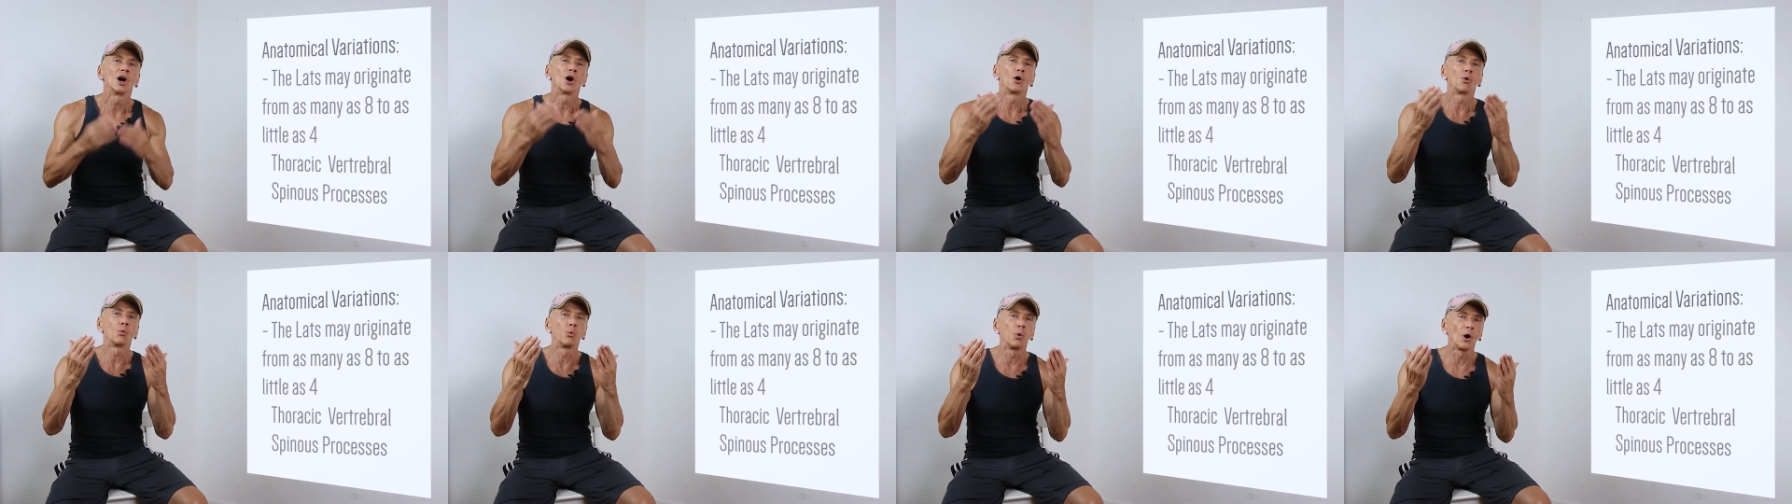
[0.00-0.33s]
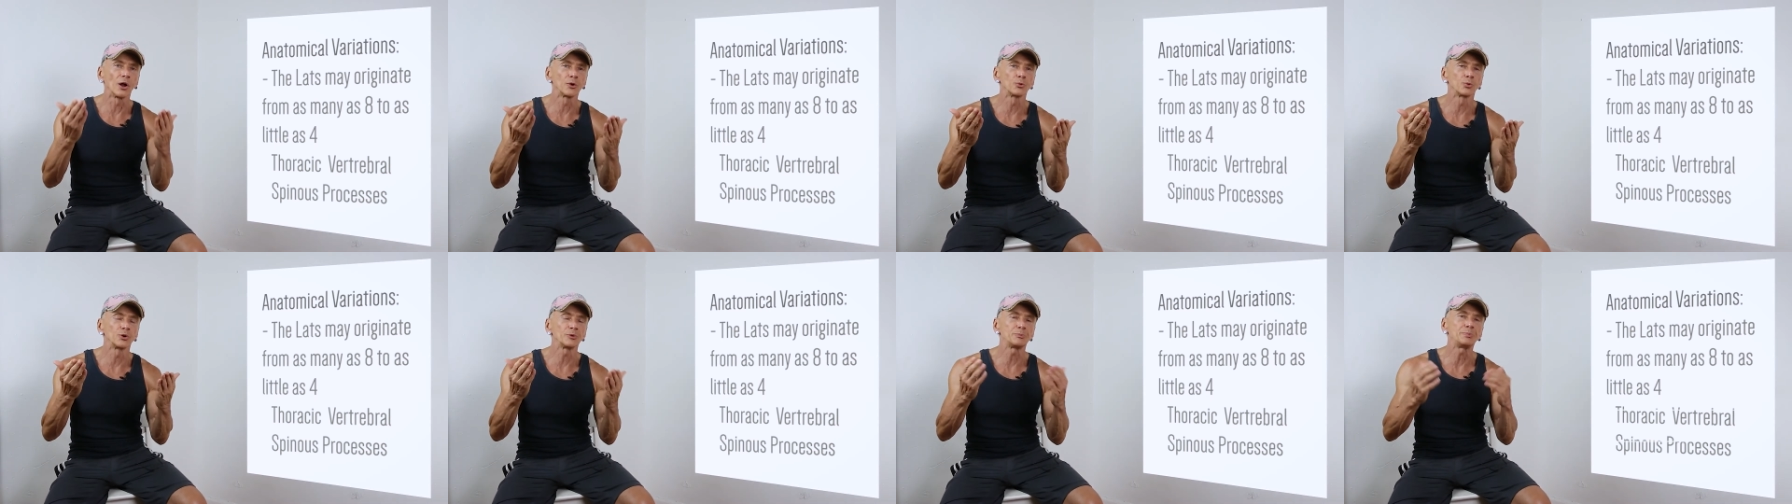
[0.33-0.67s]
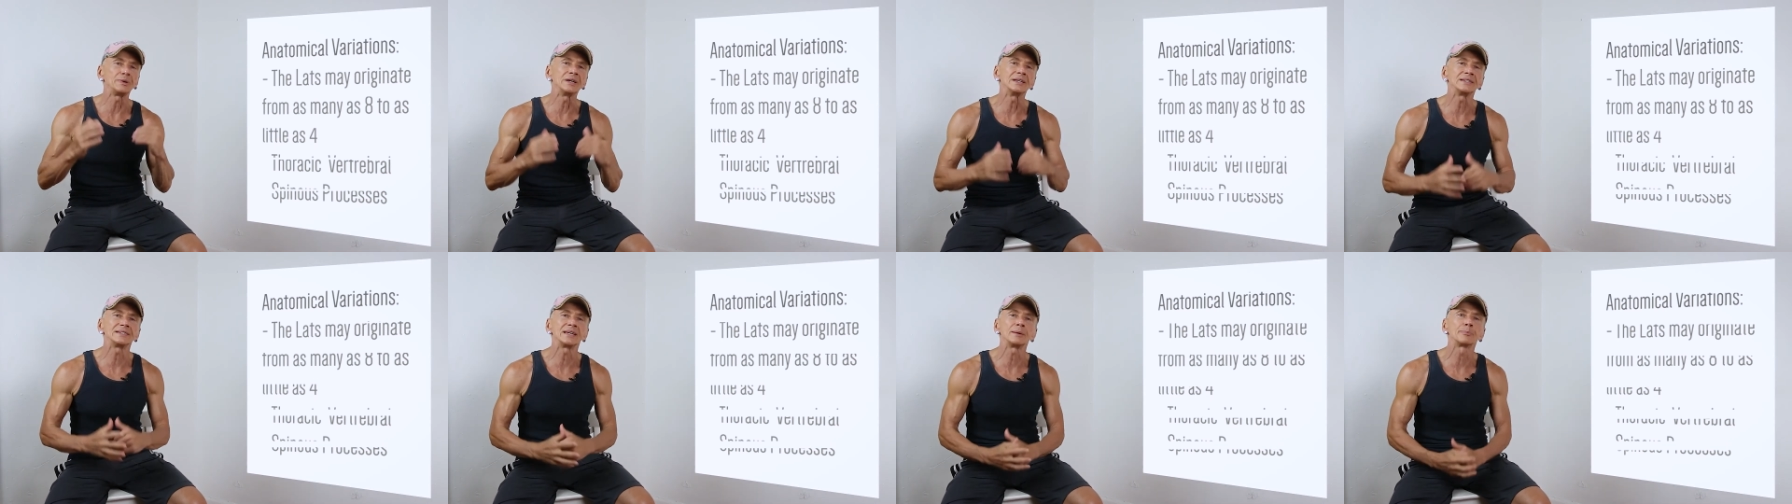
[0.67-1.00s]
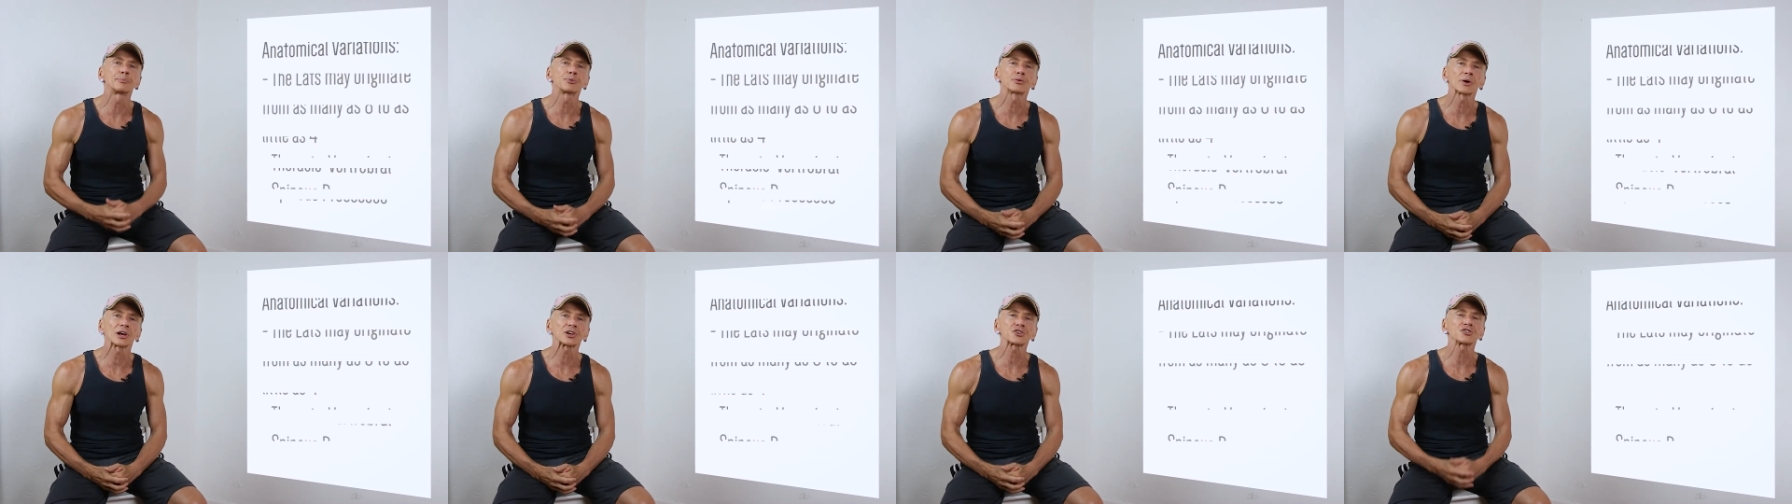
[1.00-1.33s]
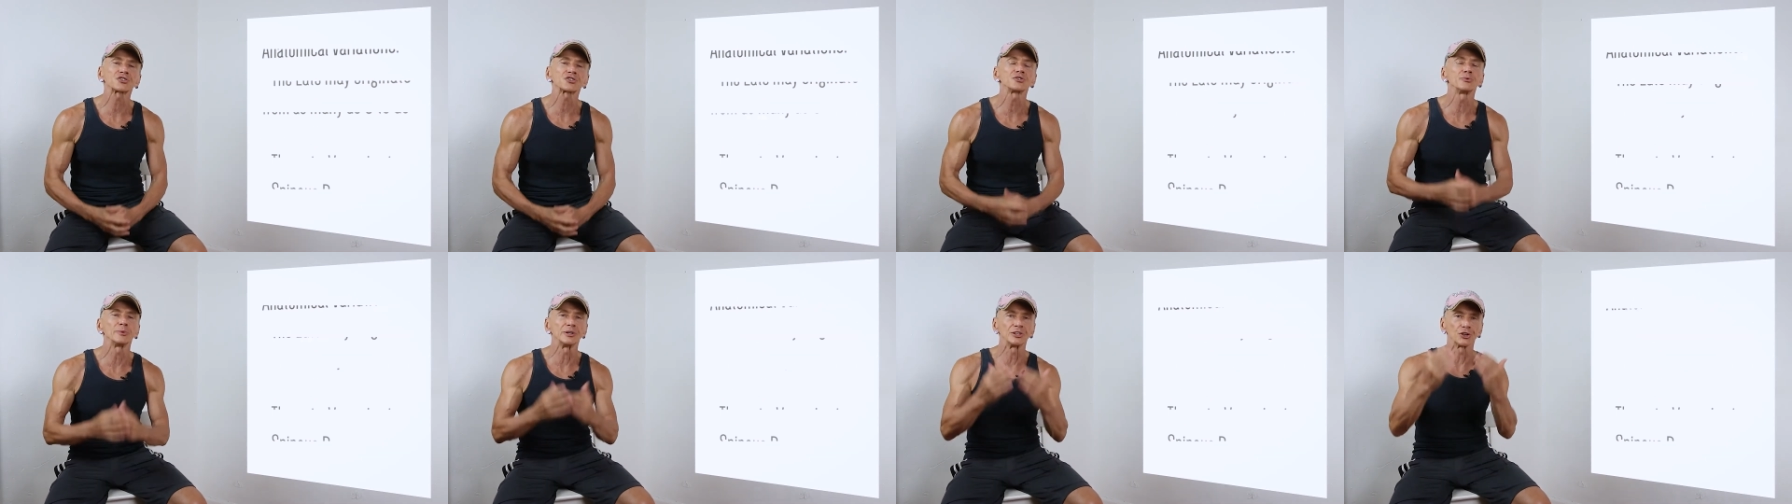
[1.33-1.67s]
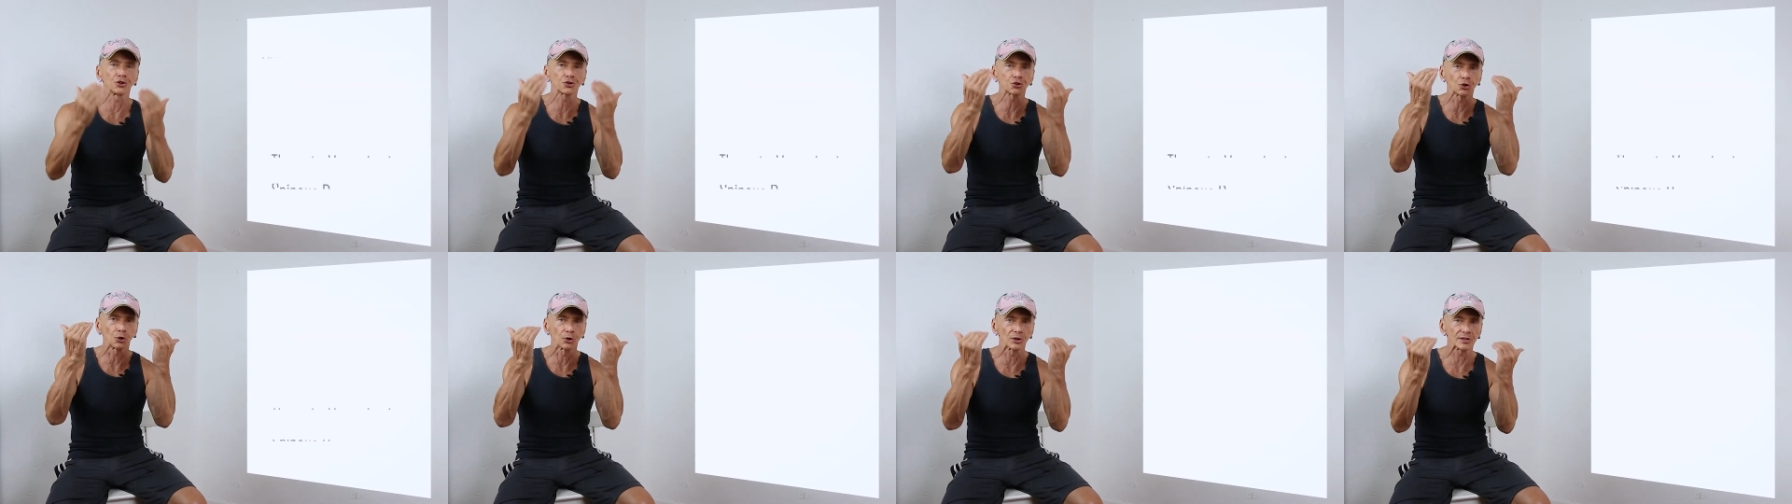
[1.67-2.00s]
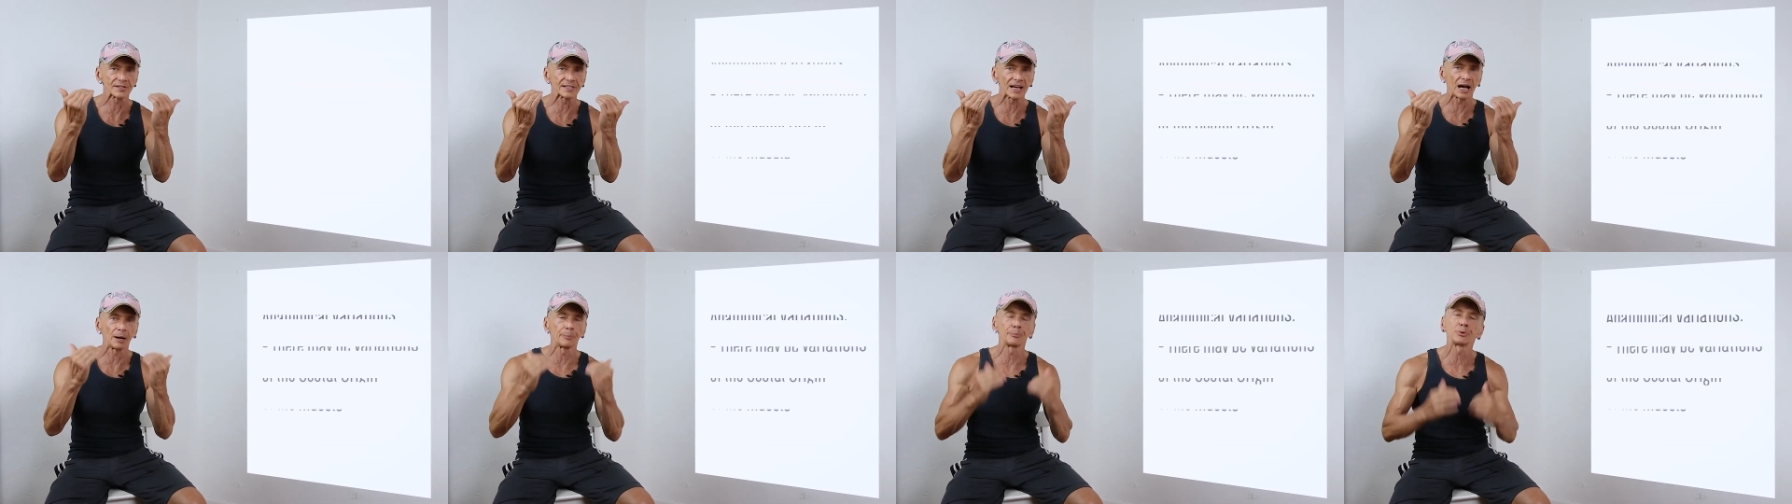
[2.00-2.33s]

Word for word: One would be depression when the shoulders are